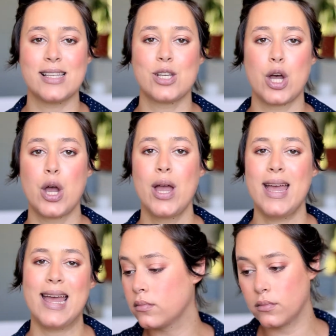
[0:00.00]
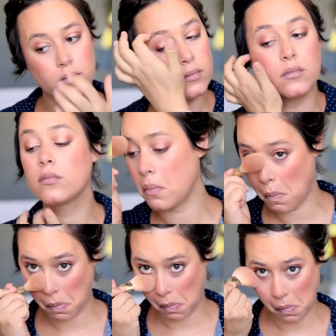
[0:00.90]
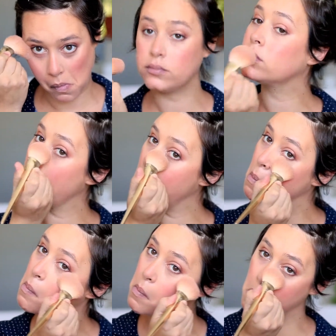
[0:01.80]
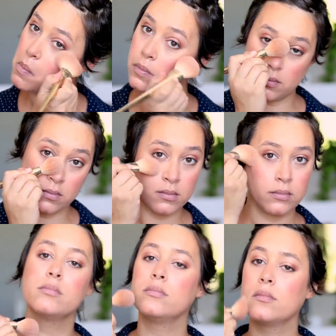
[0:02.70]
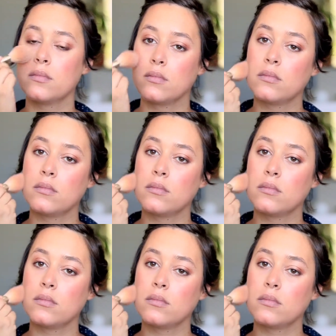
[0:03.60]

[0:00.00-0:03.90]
so it doesn't look powdery or cakey on your face at all.